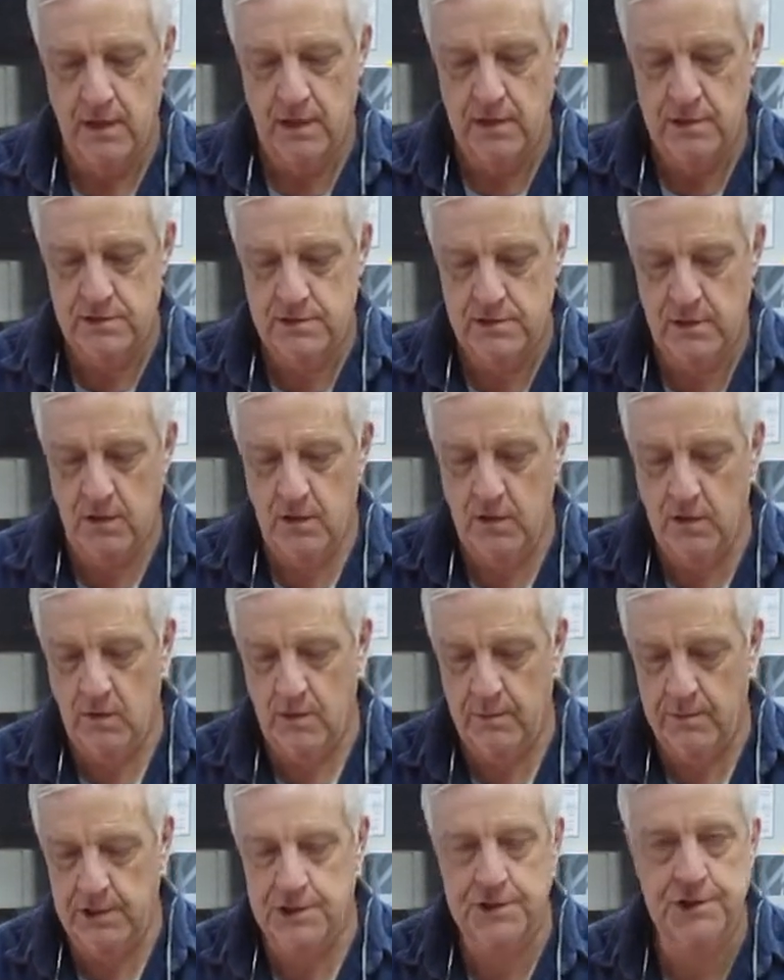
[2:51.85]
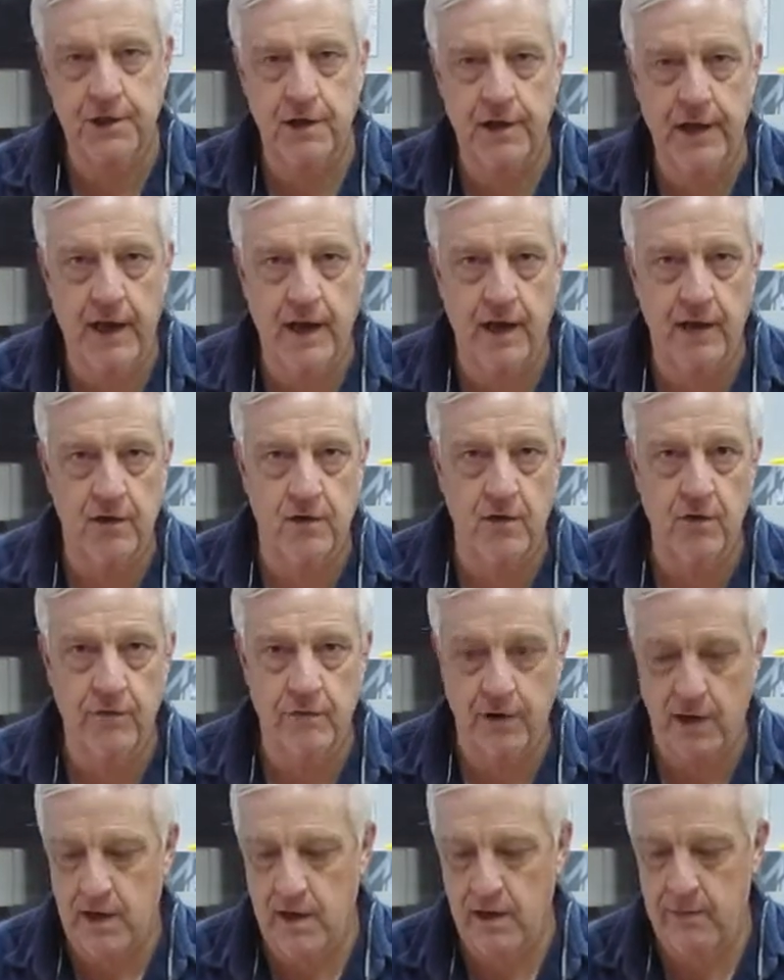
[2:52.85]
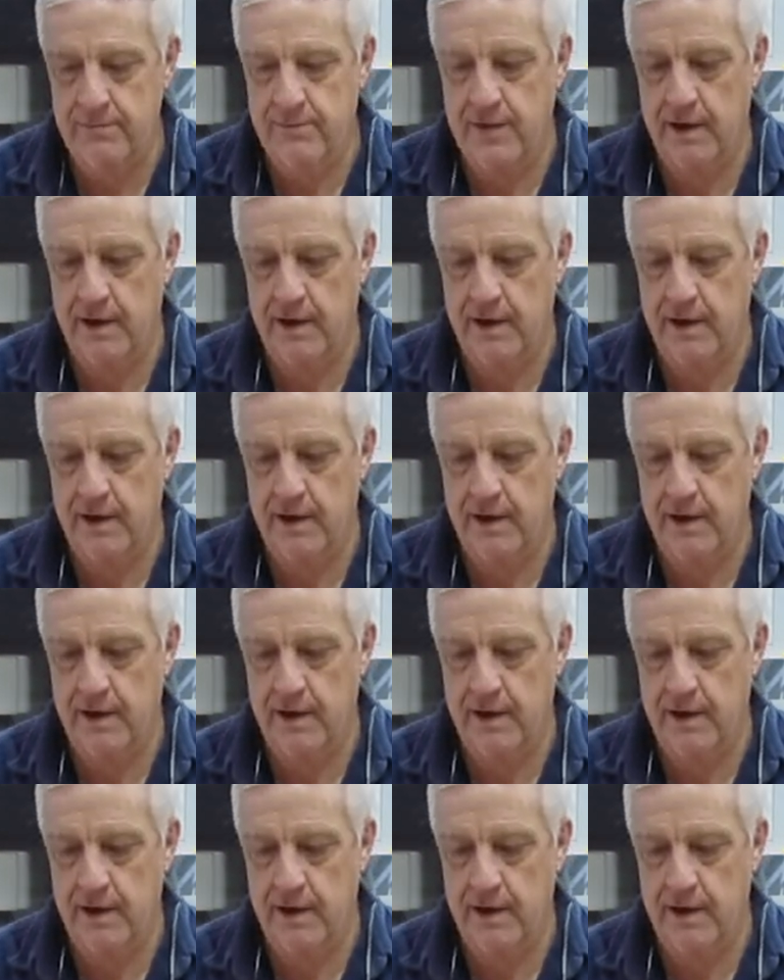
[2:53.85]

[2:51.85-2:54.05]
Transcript: So I'm going to show you how to overcome